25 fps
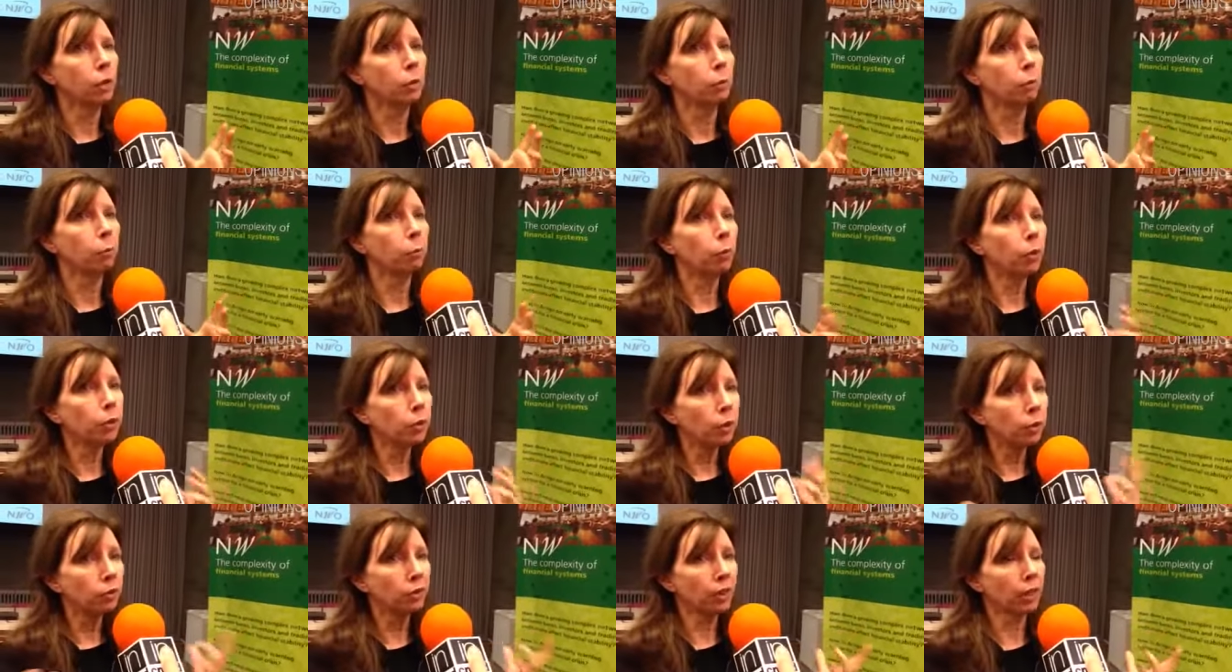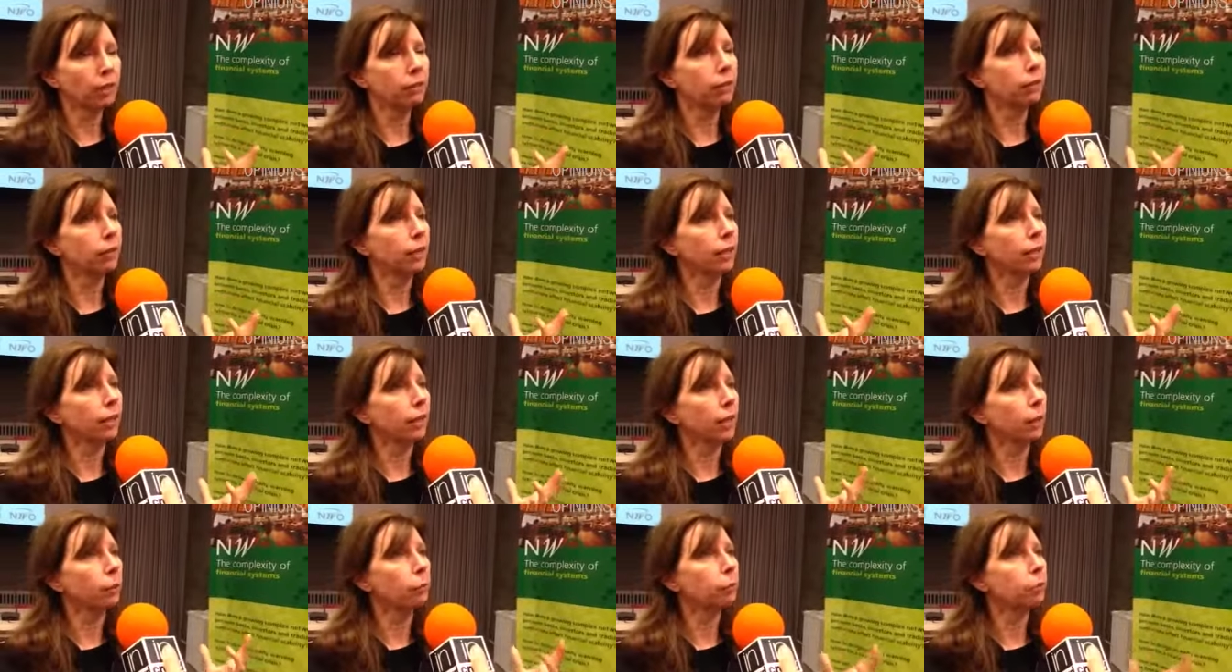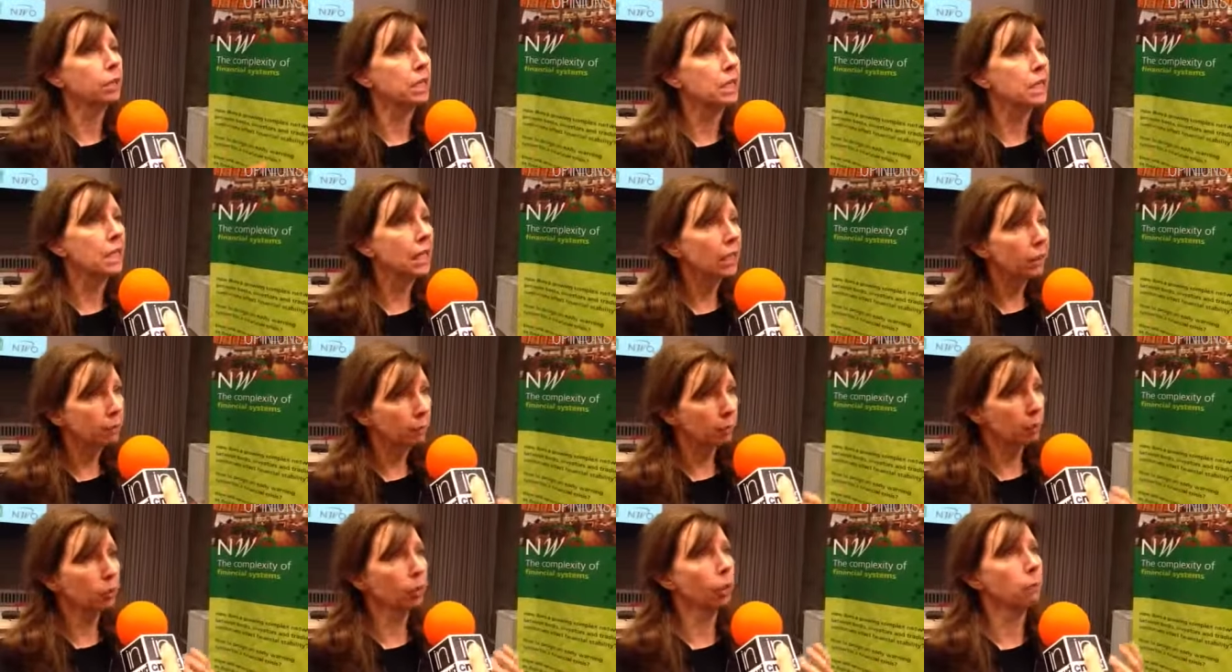model that, they can
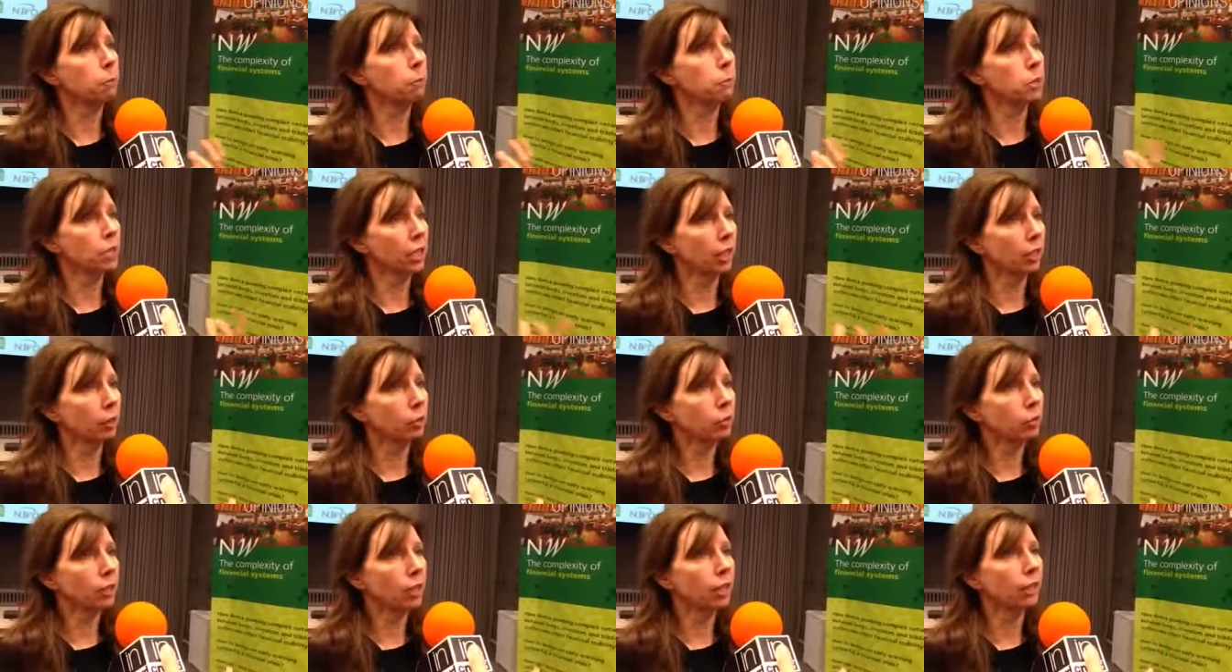predict what comes out,